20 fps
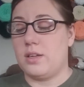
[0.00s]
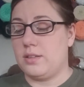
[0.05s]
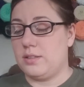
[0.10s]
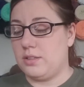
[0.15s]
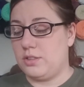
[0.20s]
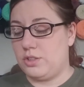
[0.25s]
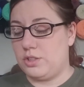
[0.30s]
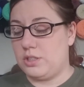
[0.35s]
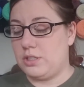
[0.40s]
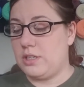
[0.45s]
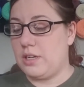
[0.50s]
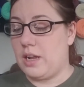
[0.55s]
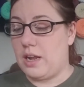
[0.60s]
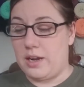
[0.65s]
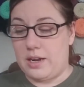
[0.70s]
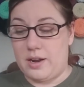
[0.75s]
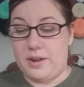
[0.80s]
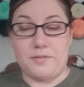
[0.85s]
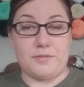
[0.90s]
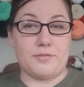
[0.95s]
There's not
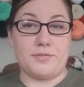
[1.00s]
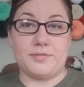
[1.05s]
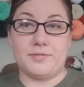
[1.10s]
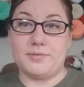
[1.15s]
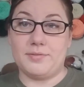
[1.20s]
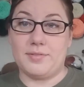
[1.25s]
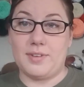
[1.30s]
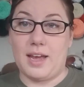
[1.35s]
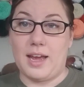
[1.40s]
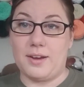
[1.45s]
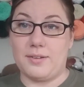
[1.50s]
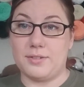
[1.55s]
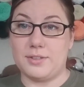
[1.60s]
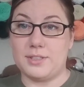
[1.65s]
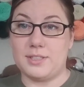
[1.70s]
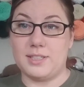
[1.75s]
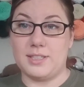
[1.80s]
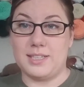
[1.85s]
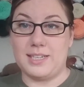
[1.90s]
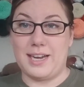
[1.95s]
enough
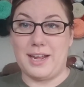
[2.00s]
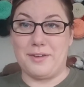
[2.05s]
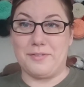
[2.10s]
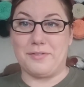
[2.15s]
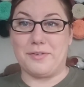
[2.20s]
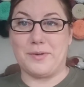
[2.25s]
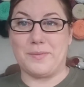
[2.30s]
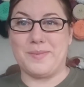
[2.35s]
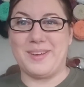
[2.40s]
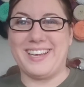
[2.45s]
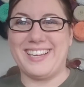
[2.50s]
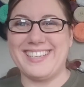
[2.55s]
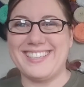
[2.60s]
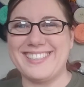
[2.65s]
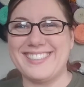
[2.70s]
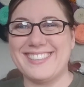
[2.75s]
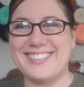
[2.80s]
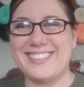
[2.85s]
hours in the day for me.